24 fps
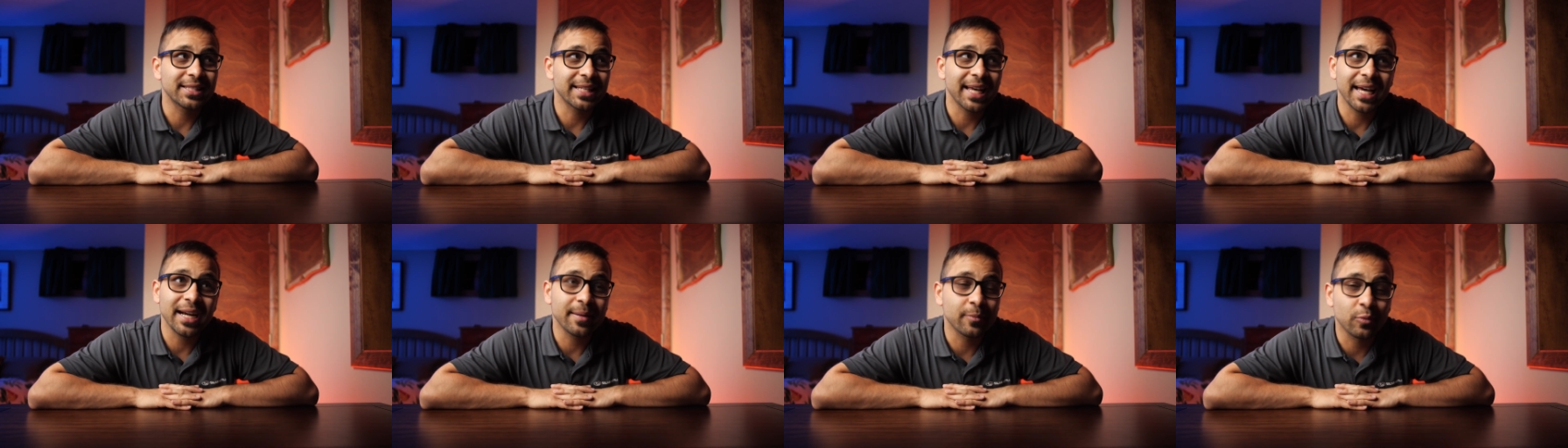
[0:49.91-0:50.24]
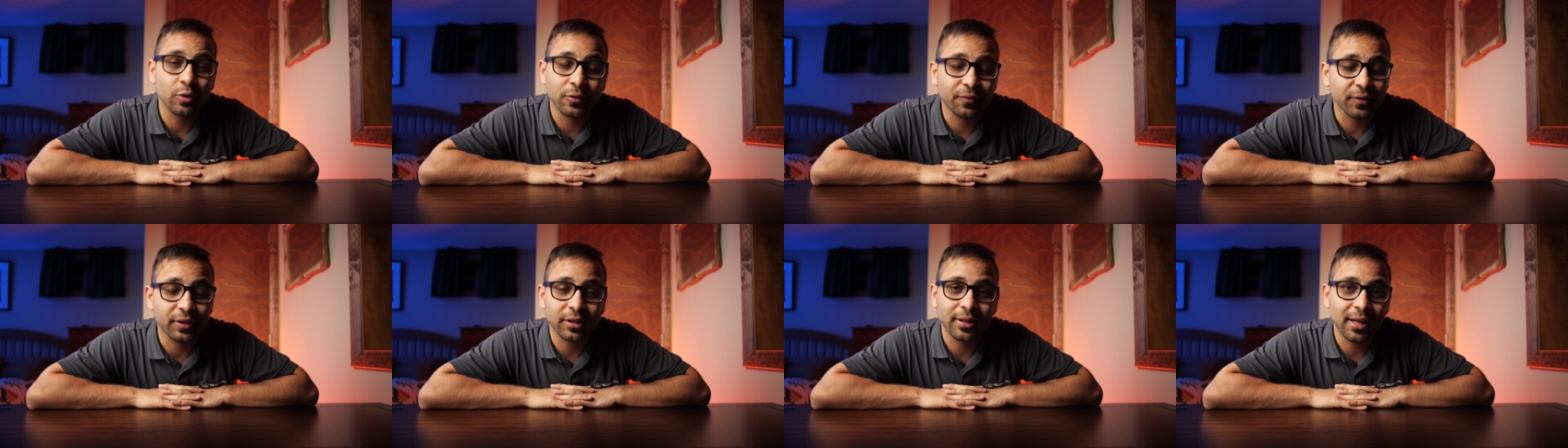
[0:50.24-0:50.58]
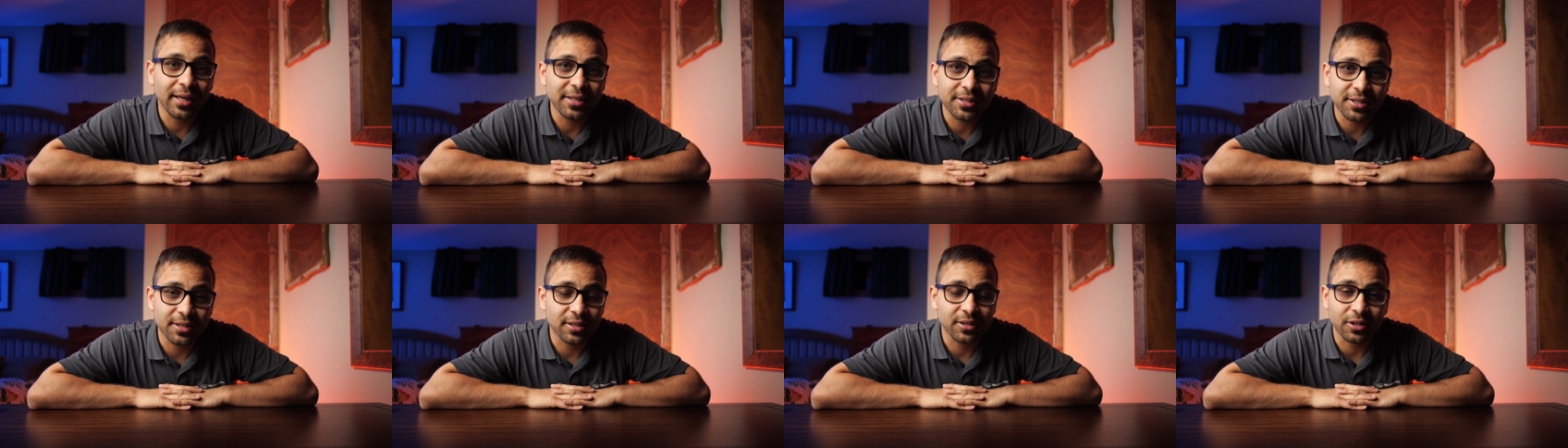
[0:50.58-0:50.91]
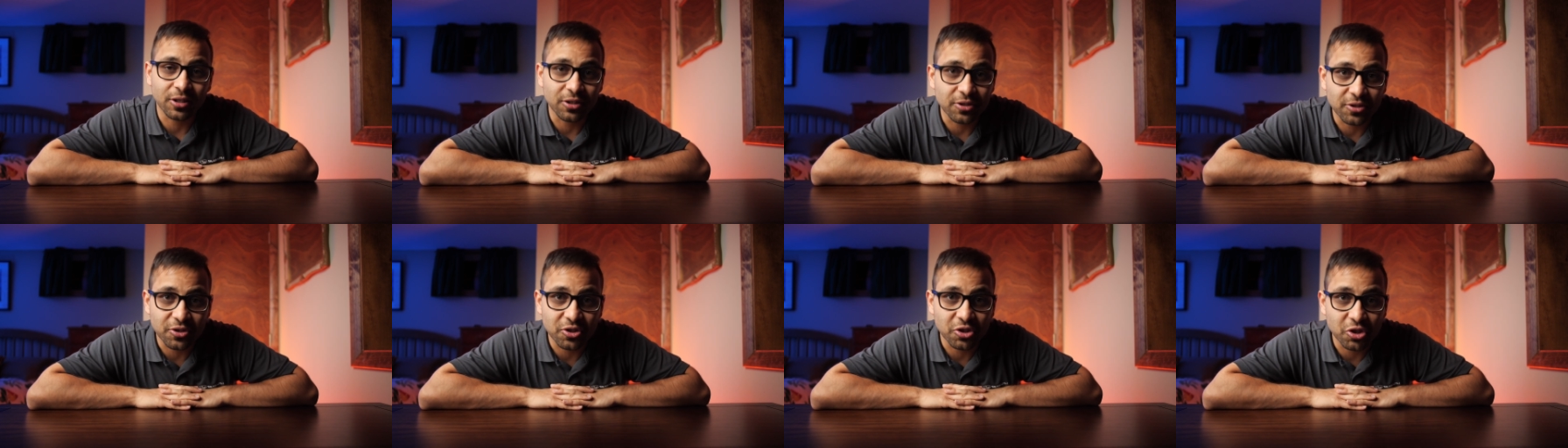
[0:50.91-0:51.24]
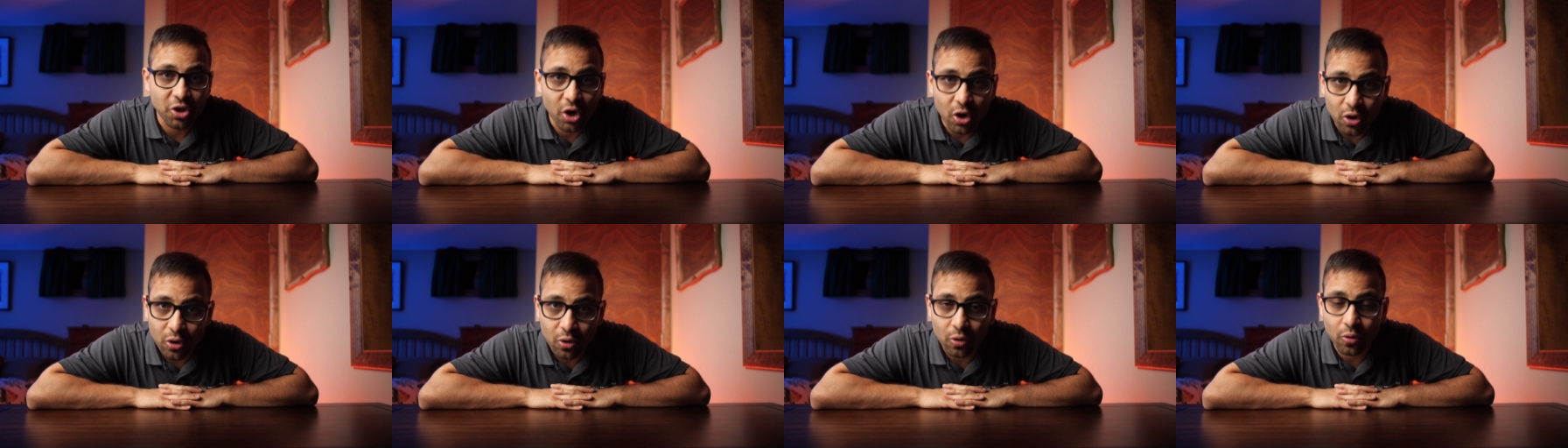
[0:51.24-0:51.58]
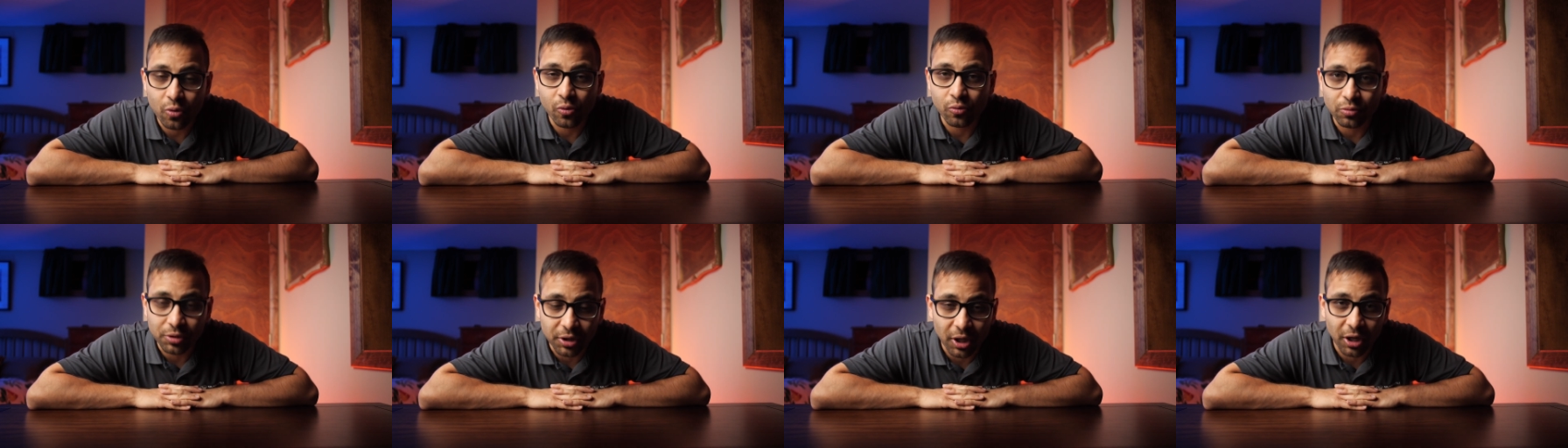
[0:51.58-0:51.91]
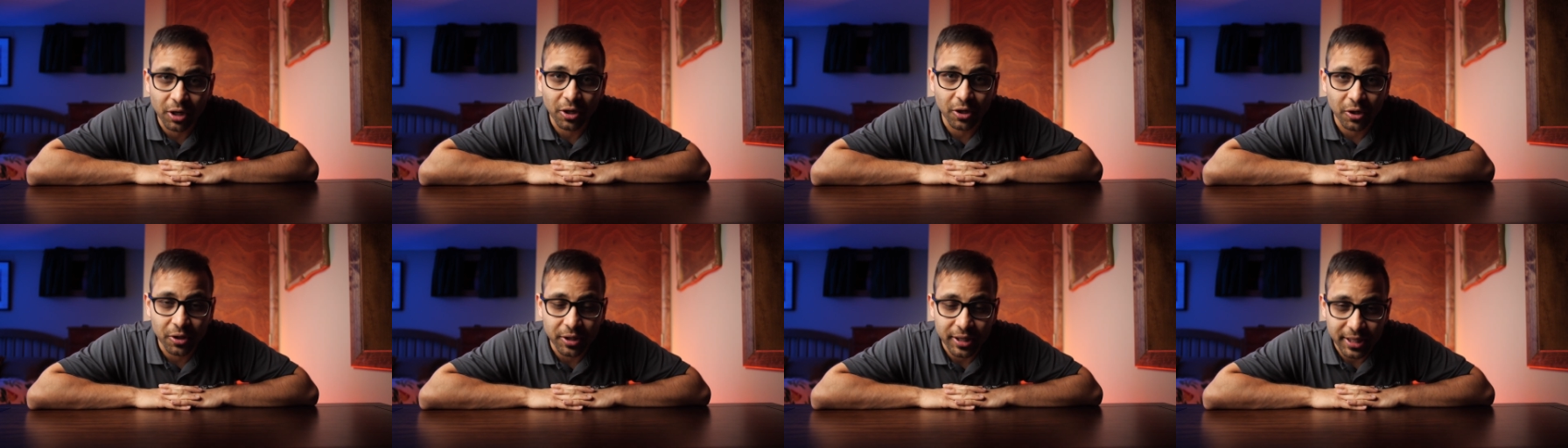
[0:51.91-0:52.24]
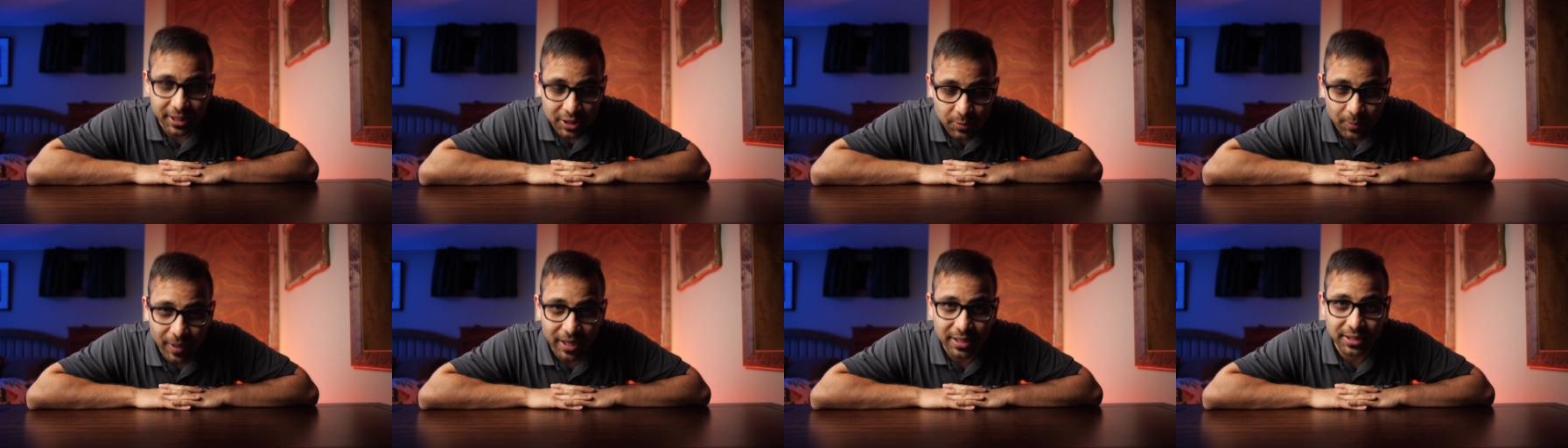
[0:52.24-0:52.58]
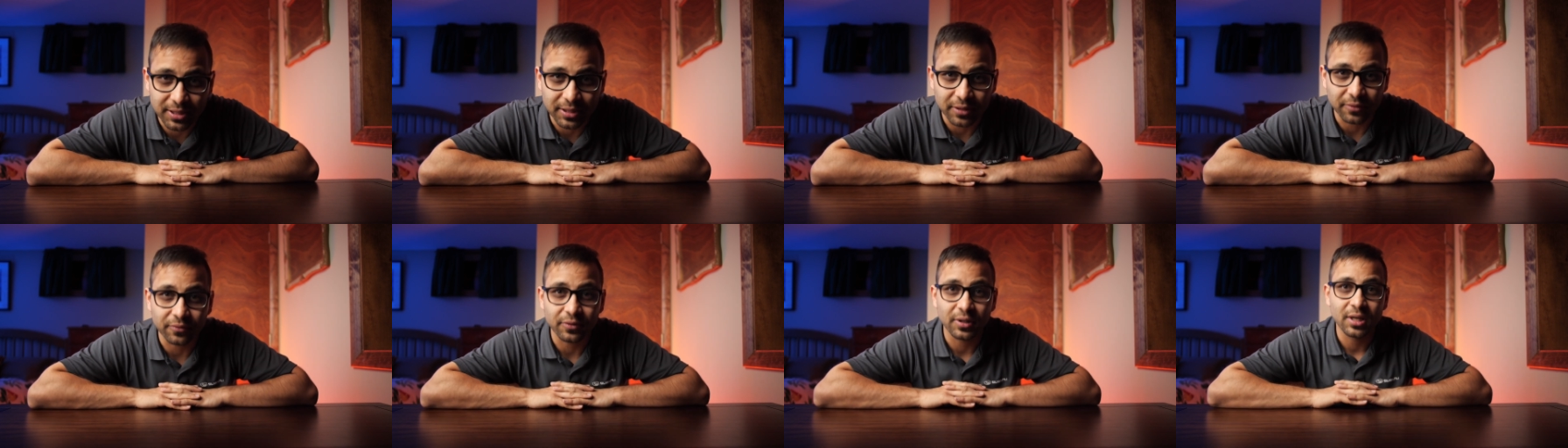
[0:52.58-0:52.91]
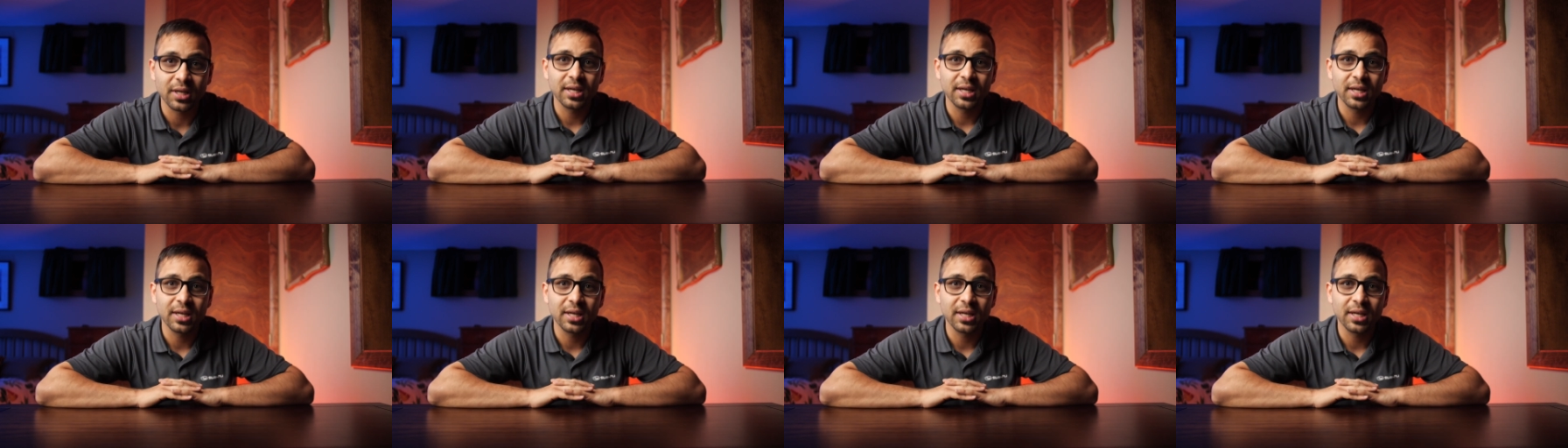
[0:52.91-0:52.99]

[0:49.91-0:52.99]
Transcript: anamorphic lenses are so darn expensive.